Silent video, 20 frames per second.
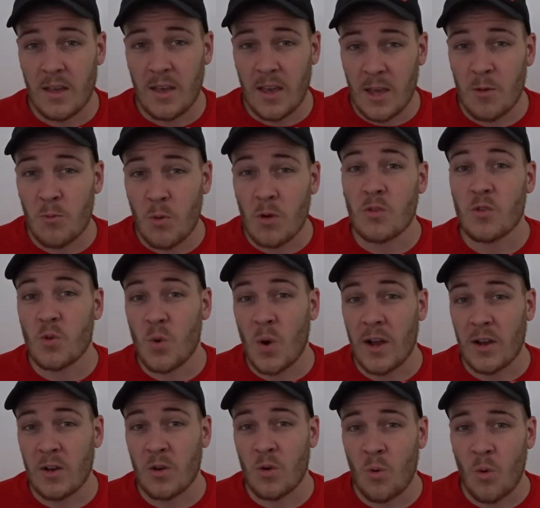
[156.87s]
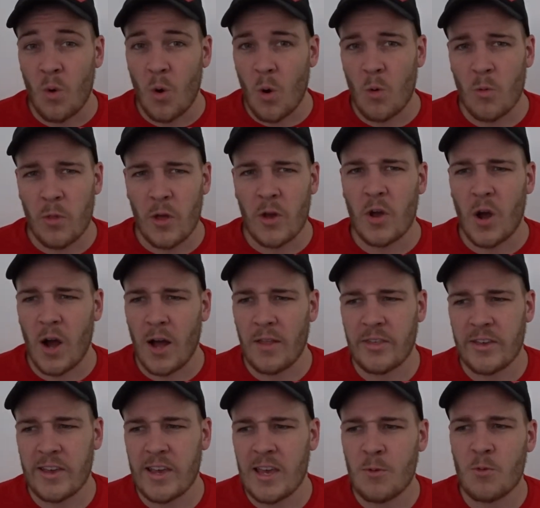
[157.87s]
He was quite cool, although I
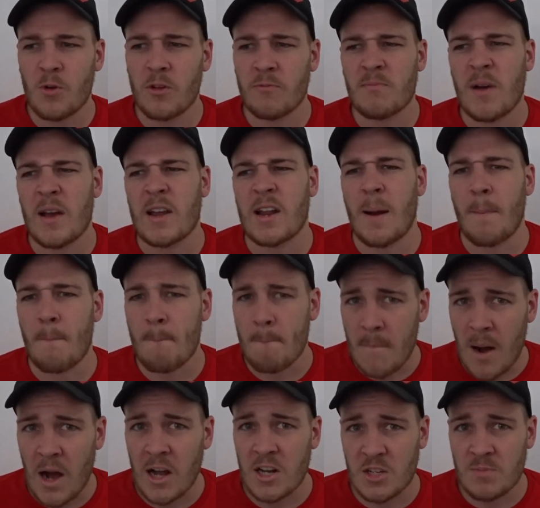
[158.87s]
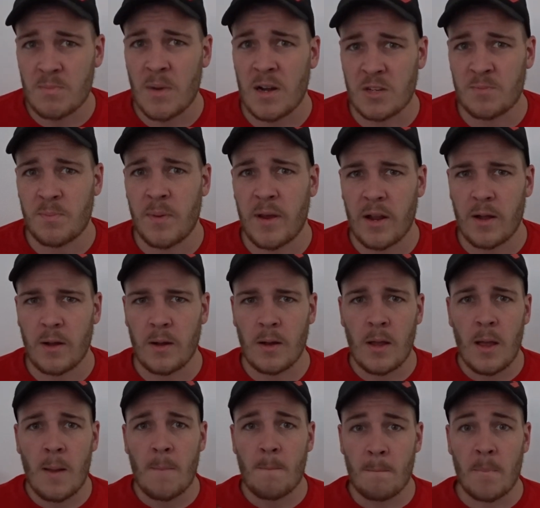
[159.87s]
think he would have made a much, much better
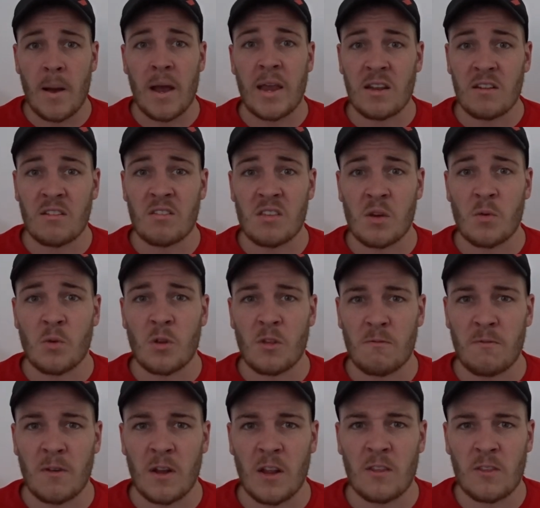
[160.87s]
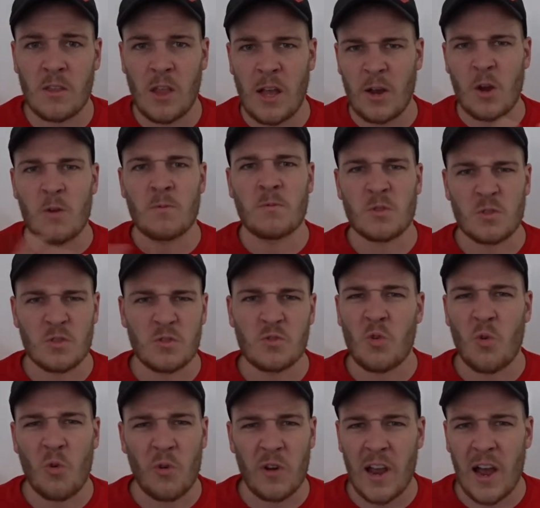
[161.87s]
main series villain, like over a
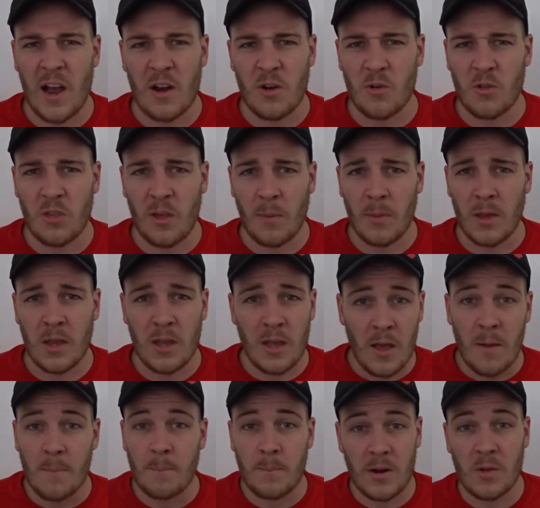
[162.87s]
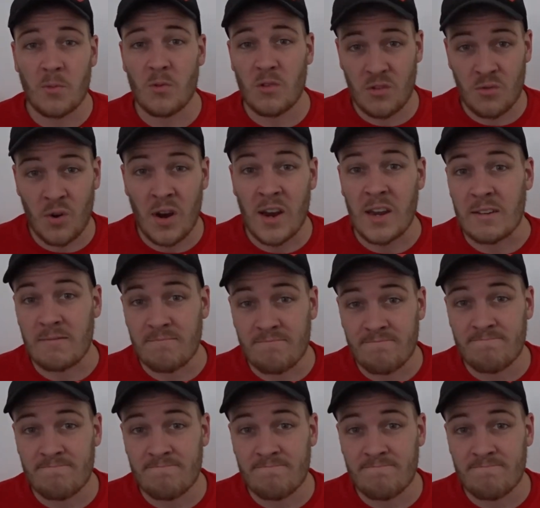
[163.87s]
story arc or something, but he was great.